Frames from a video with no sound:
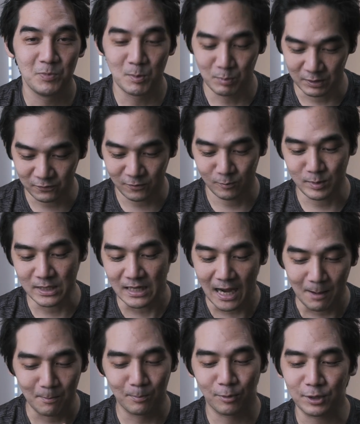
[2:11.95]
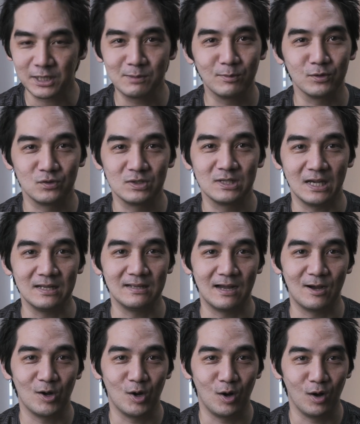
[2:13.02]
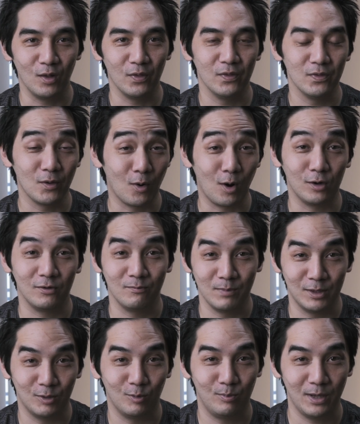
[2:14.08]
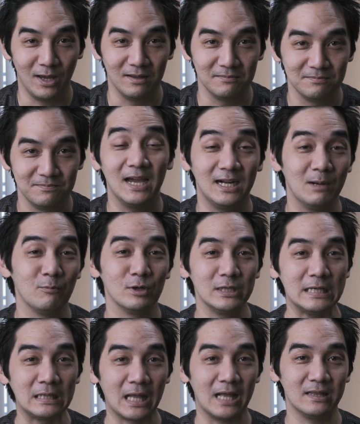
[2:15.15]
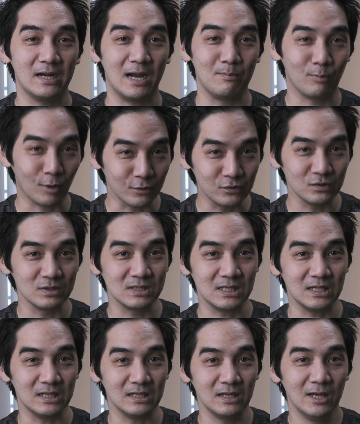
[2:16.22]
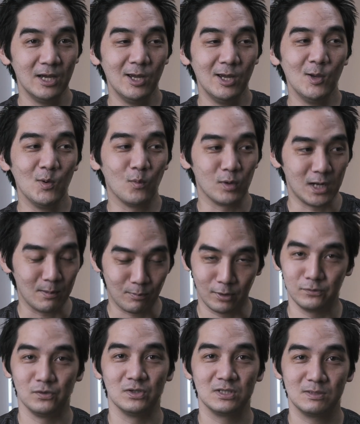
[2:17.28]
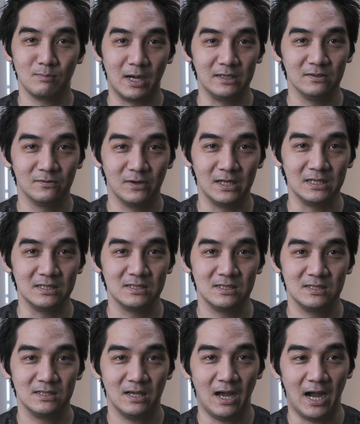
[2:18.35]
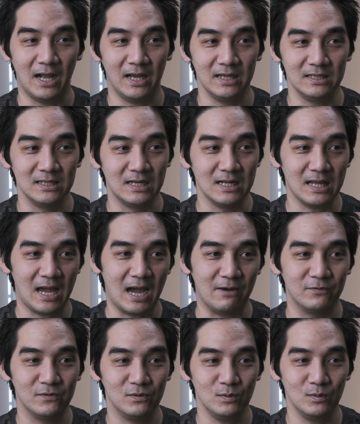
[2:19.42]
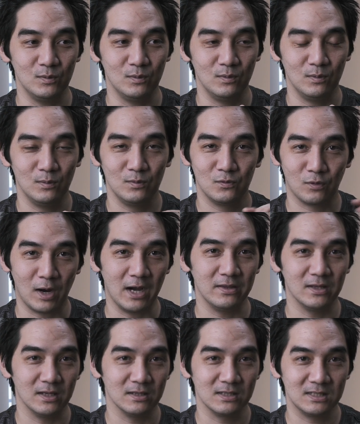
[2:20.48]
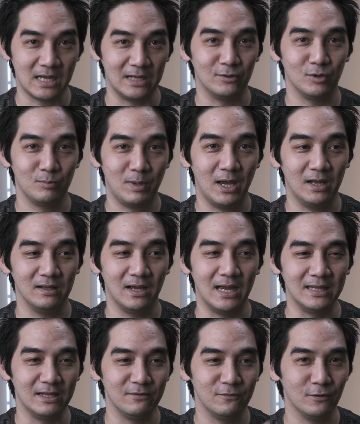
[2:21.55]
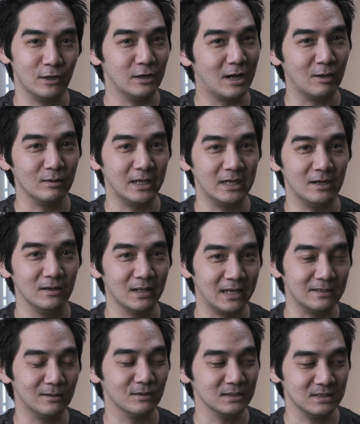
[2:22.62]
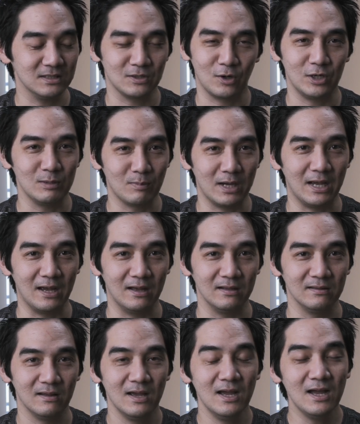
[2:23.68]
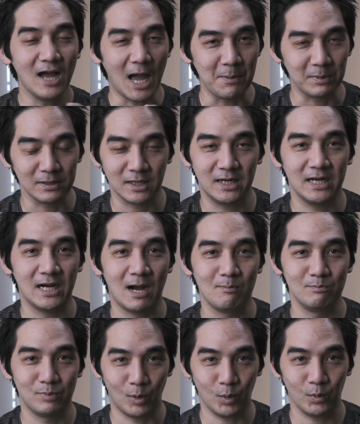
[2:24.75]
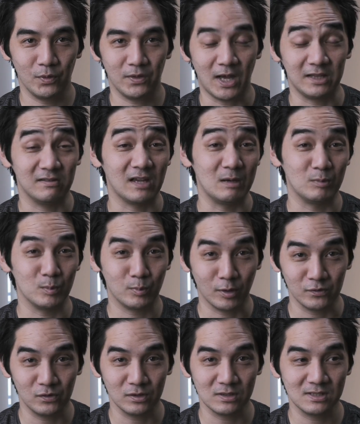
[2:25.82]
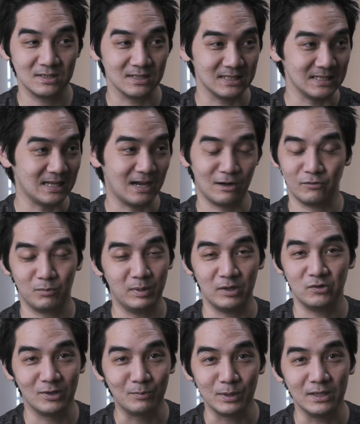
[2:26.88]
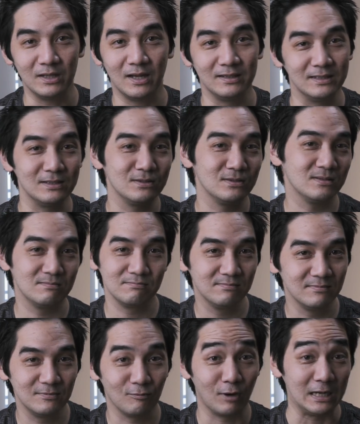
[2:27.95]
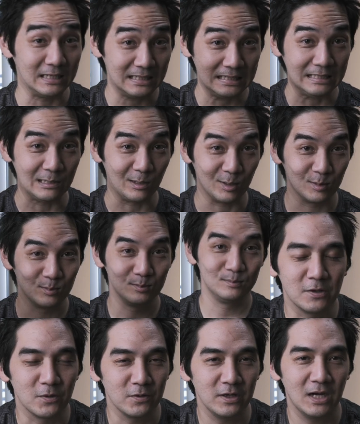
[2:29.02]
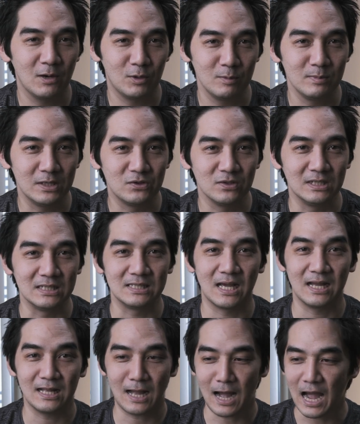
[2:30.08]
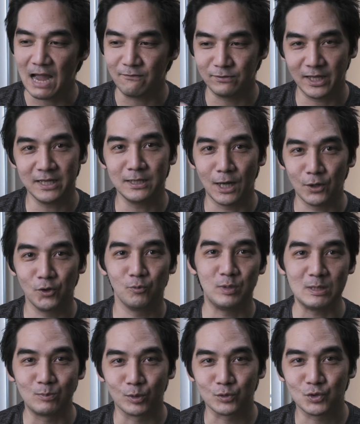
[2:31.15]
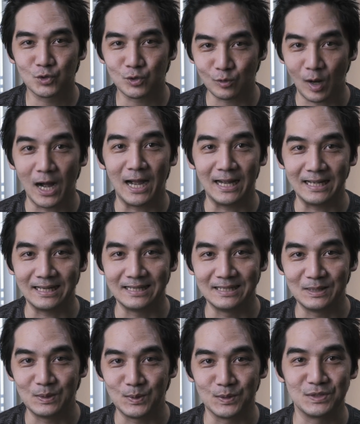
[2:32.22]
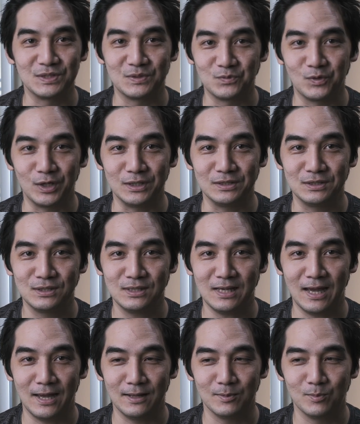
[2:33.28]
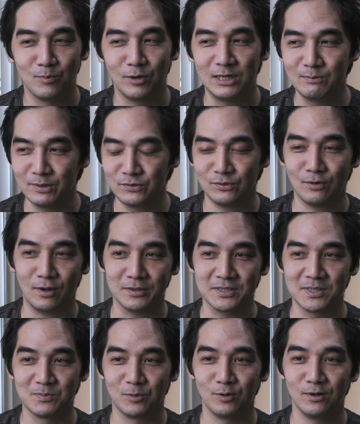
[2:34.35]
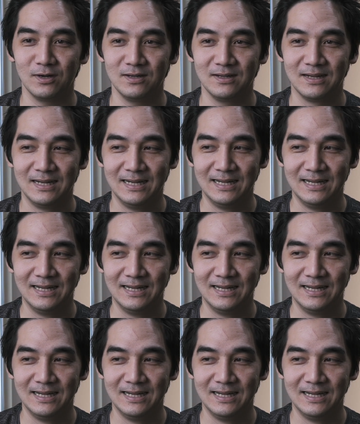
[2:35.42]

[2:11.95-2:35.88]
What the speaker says: But for me, I'm pretty much set now on the Heart of Metal pen. And I'm really glad that I purchased it when I purchased my device. I didn't have to try the standard pen and then figure it out later, like, oh, this is hurting my hand. I'm glad I got both at the time of purchase, because then I don't have to pay shipping and it's right here. The third thing I want to mention is that I've let other people try this device, and pretty much across the board,